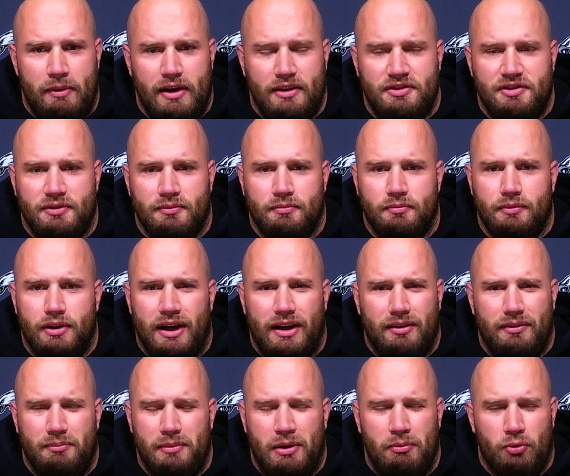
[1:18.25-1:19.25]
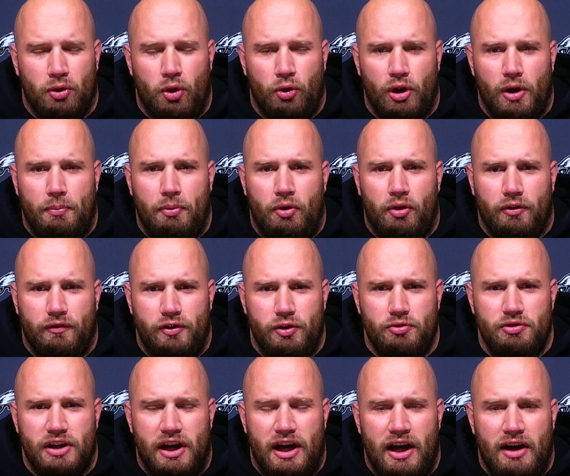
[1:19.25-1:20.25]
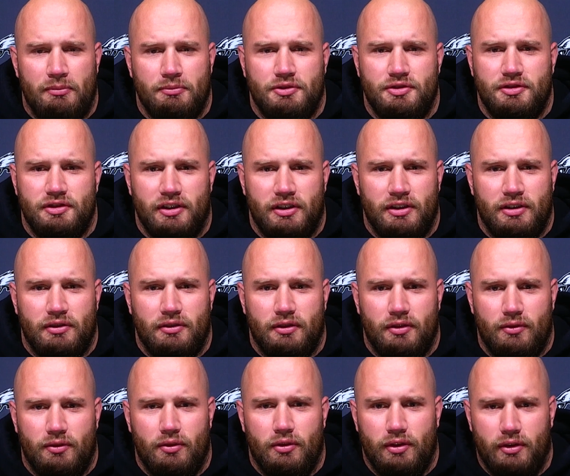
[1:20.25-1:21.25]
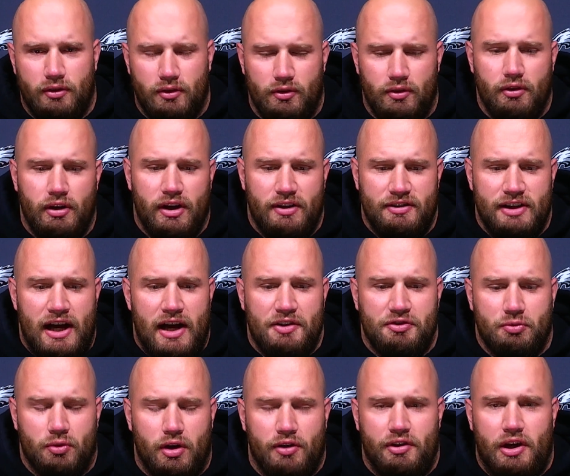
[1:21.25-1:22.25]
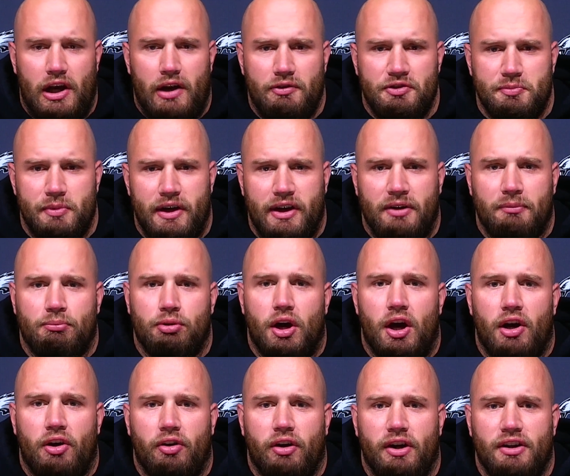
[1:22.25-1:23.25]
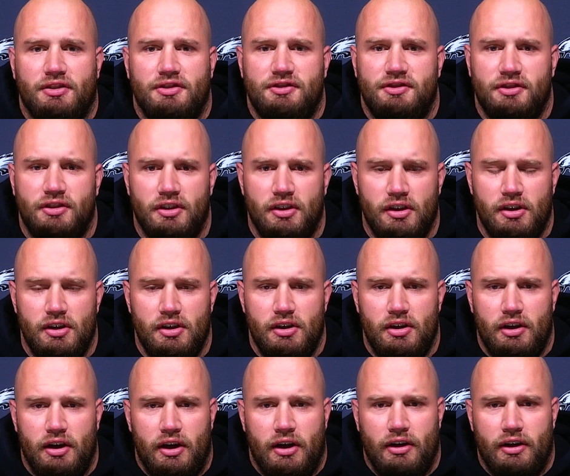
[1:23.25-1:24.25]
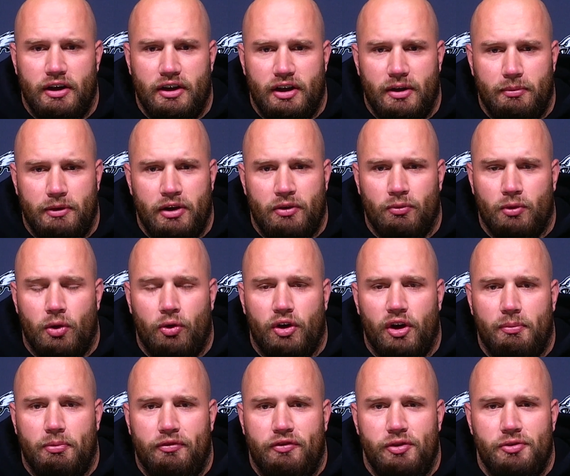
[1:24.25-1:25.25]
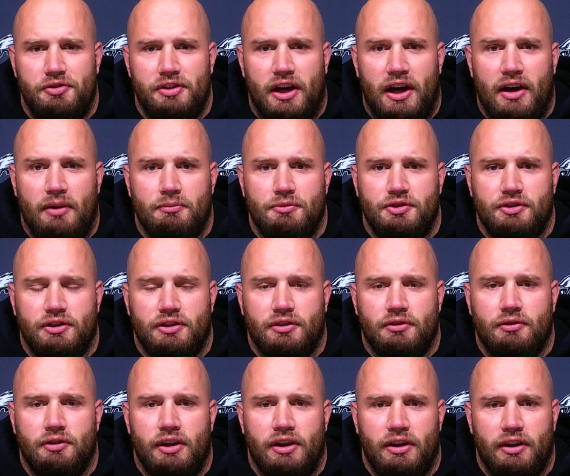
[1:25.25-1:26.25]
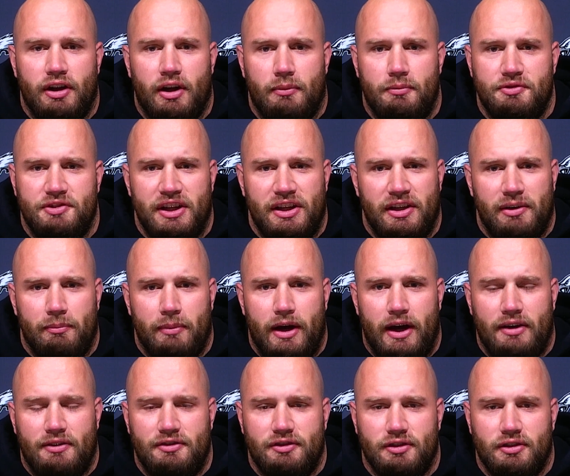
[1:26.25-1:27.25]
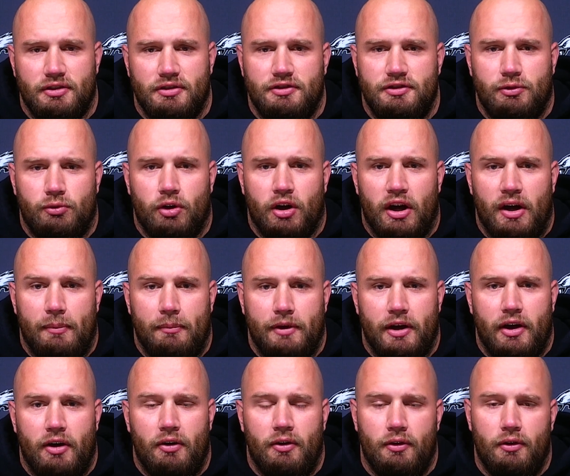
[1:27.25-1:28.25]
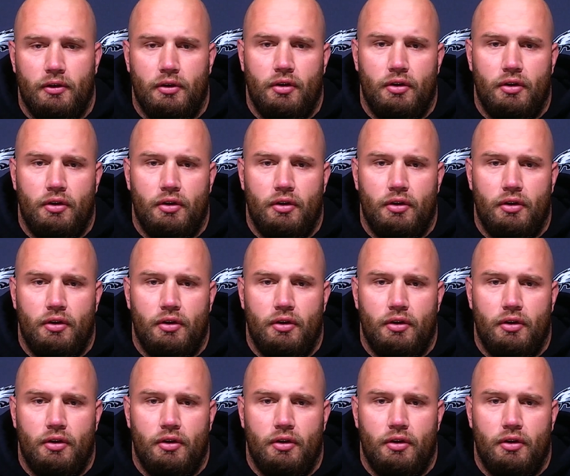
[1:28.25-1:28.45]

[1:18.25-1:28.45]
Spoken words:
Had been rolled up on a few times and at times where I thought I was making progress and end up getting rolled up a few times and end up setting it back to where I am now.